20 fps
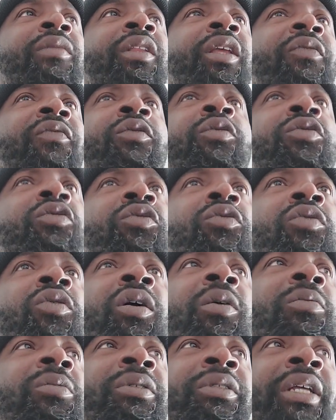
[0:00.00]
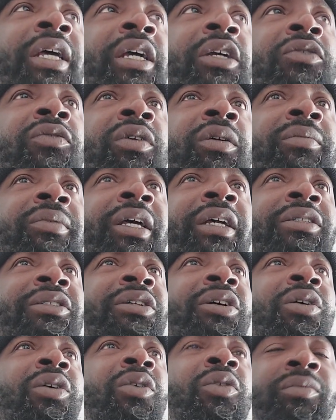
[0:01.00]
If you grew up with that Crip, that's
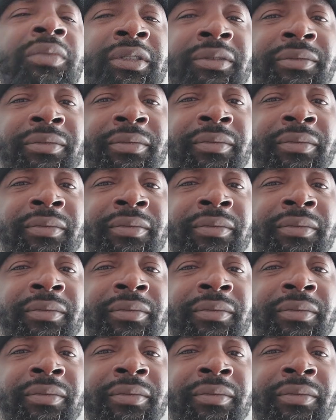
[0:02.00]
your homie.